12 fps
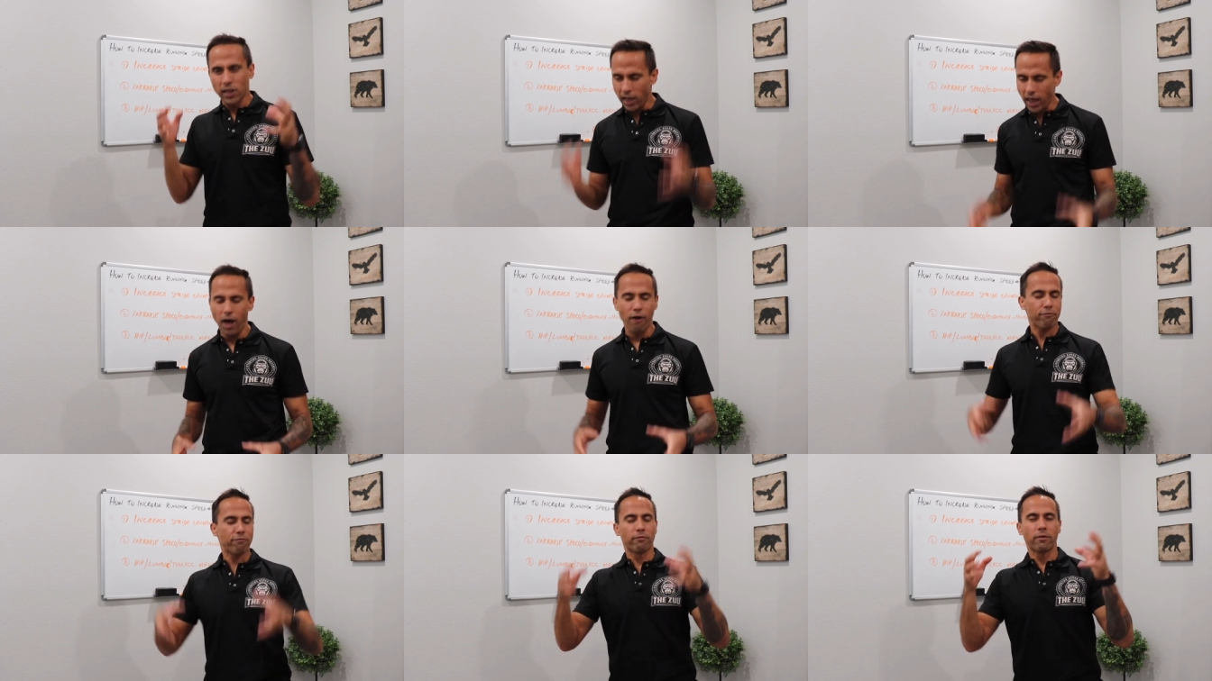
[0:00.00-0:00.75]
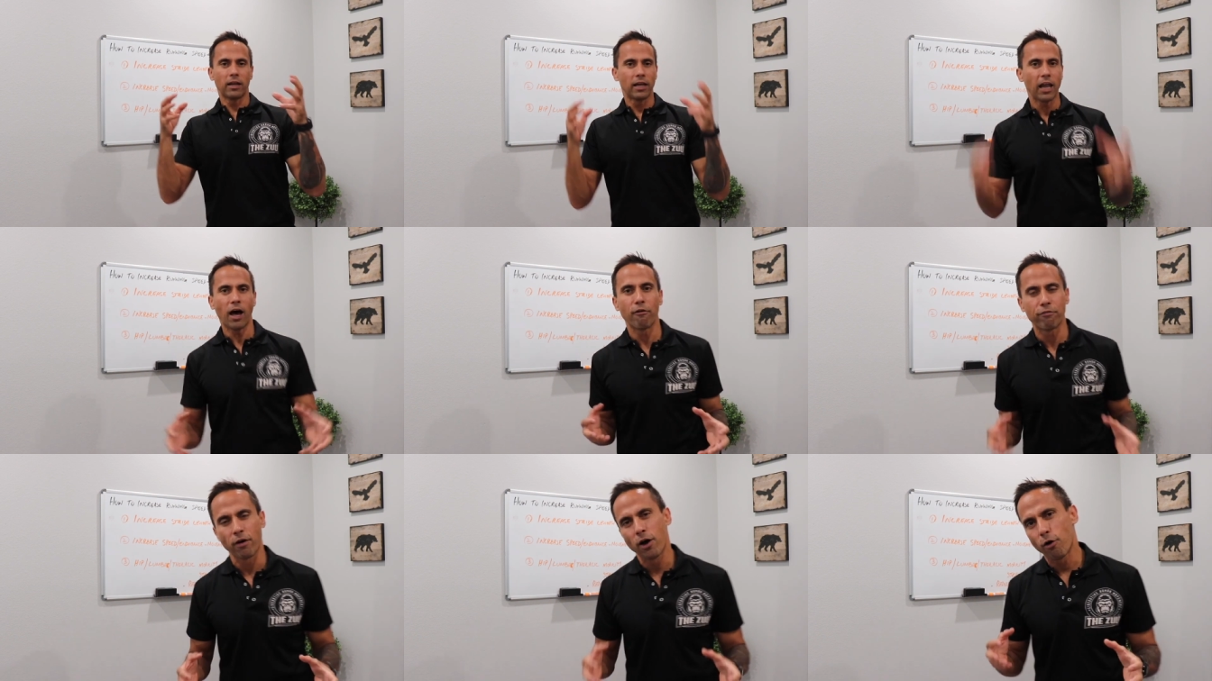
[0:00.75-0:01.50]
love,
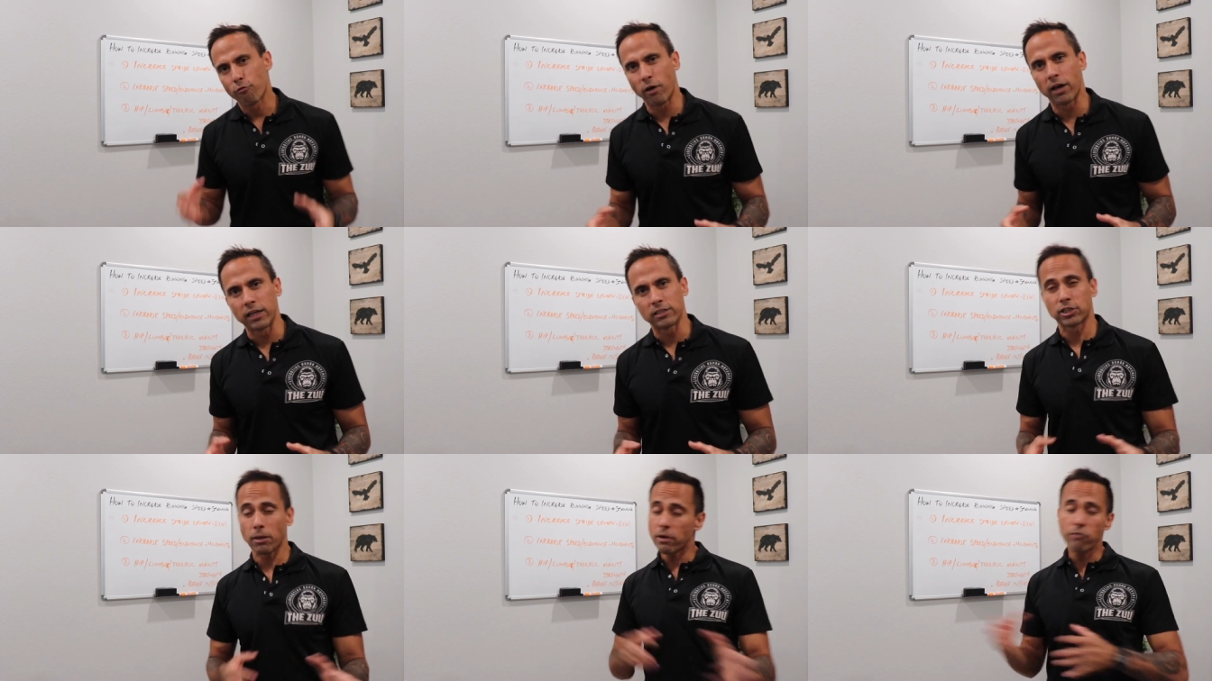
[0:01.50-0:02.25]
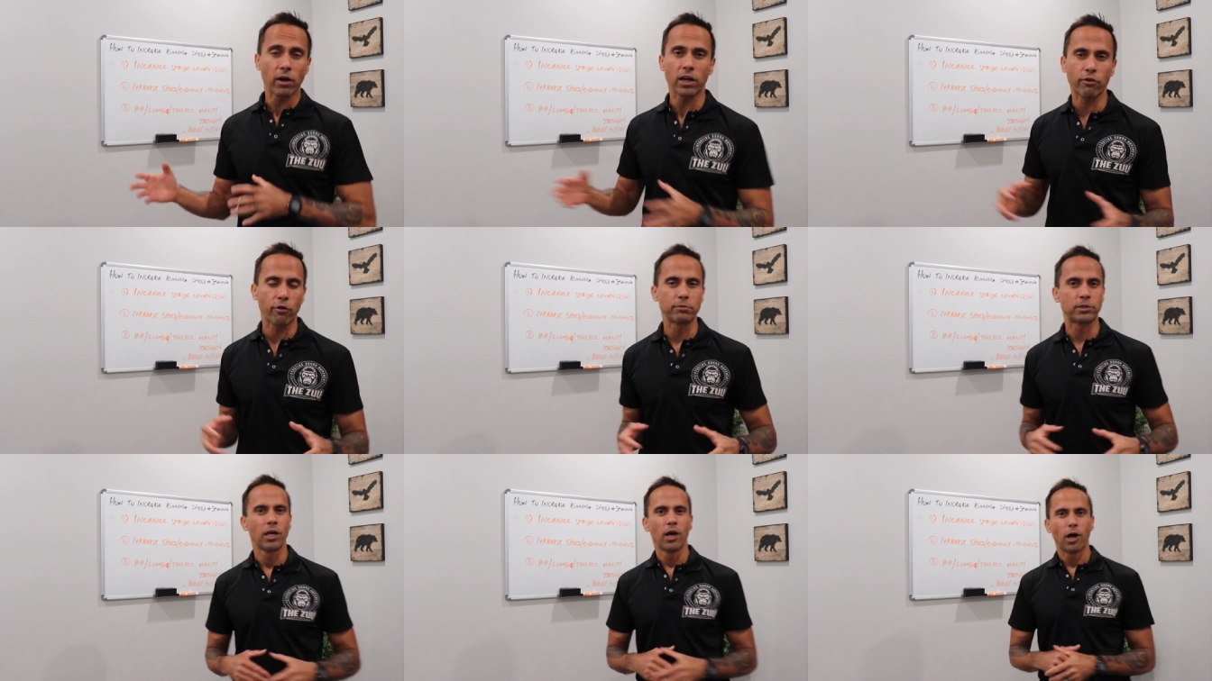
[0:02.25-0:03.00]
love running. So many running
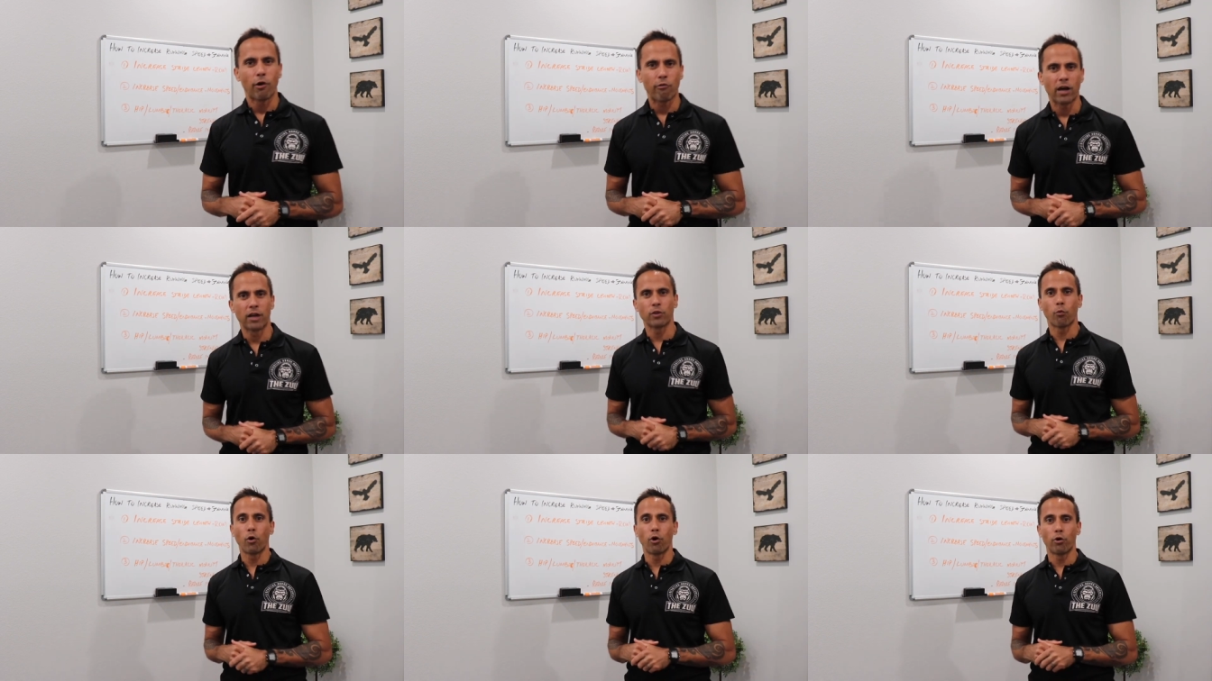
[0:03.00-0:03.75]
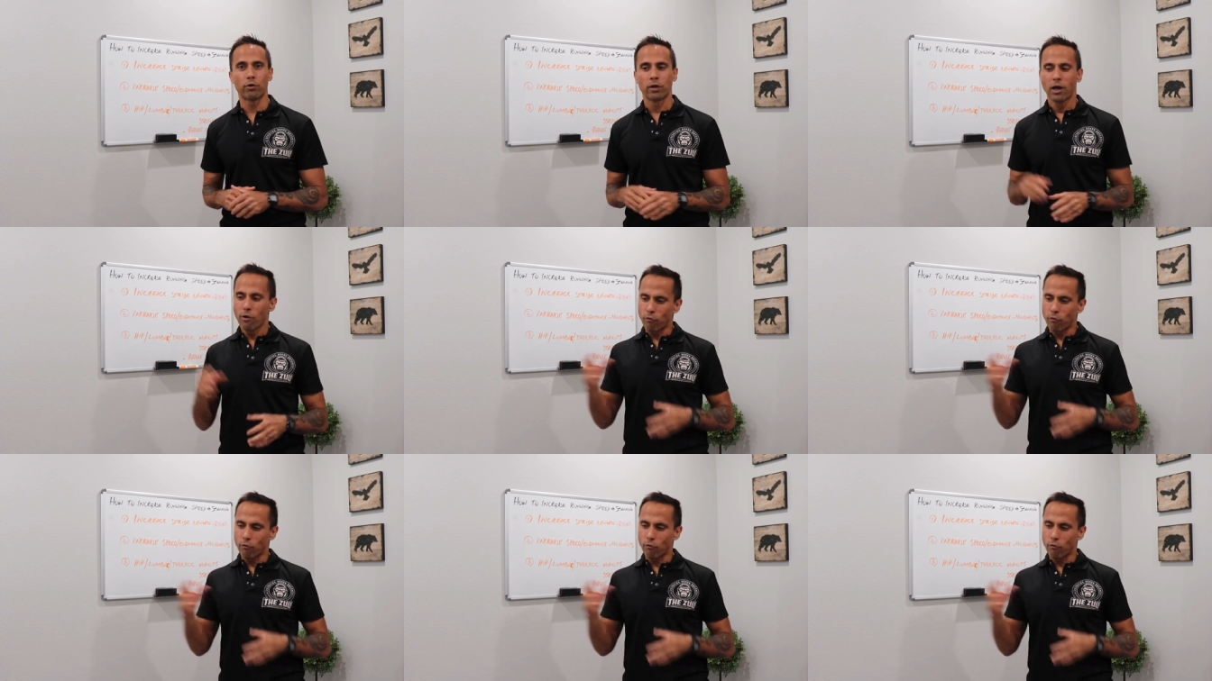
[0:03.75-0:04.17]
groups around the world.